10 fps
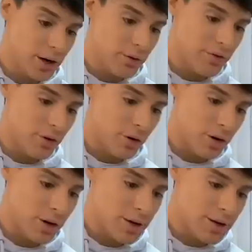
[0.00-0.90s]
We've
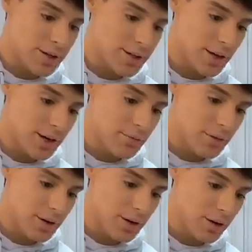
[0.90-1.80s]
got
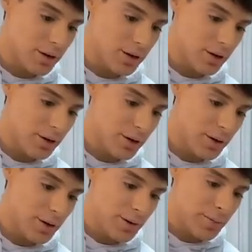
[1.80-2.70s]
cinnamon here.
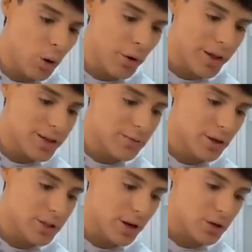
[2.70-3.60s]
That
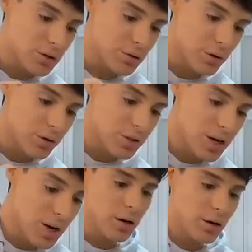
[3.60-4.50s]
smells like churros.
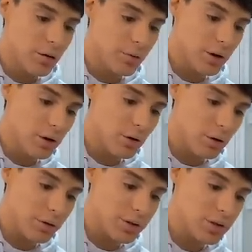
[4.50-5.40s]
We could
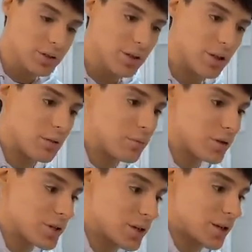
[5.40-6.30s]
always use a little
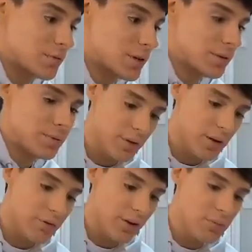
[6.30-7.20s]
more cinnamon.
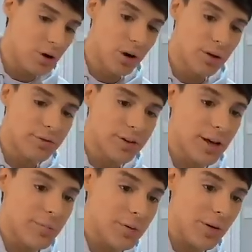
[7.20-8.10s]
If I'm not coughing
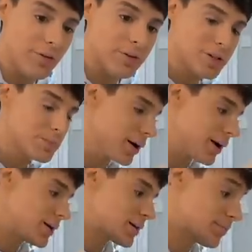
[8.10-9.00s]
up on my first
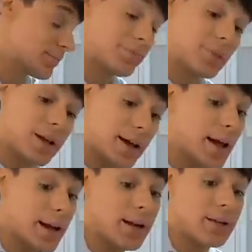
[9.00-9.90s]
bite,
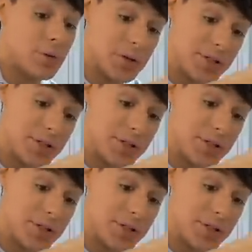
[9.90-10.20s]
it needs more